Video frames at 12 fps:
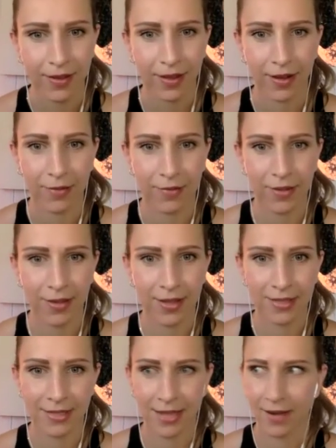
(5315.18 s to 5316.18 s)

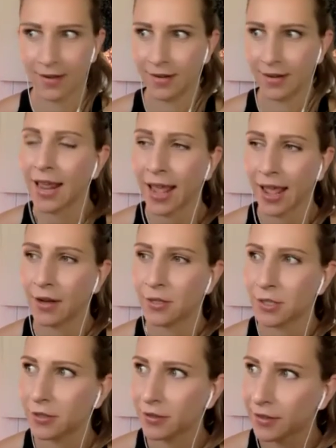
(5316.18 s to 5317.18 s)
Is Aaron an
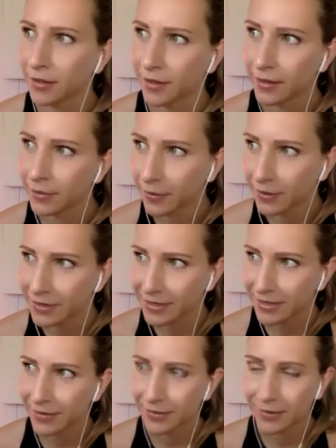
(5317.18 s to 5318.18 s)
angel? What
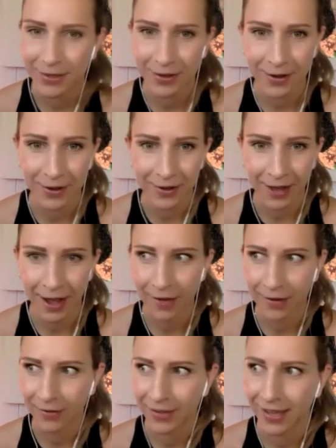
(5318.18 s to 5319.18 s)
is going on? How
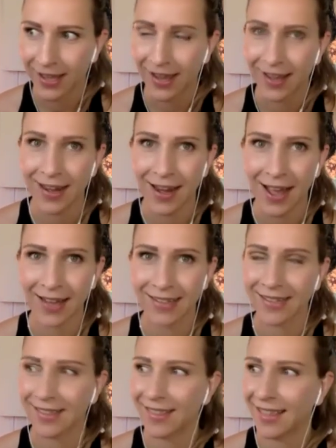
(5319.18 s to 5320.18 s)
do we get
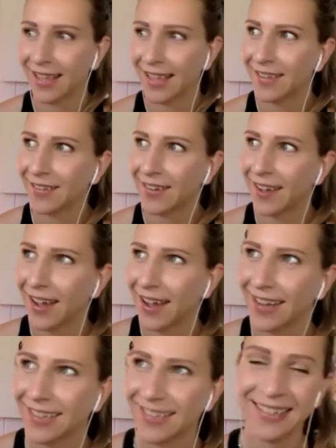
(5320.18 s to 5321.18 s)
connected? Thank you,
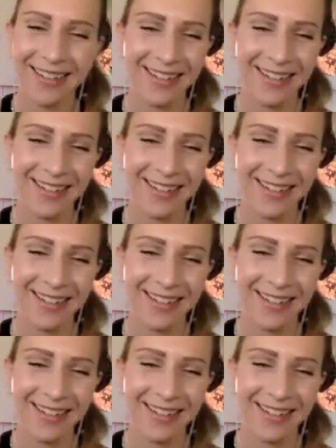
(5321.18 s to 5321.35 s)
God.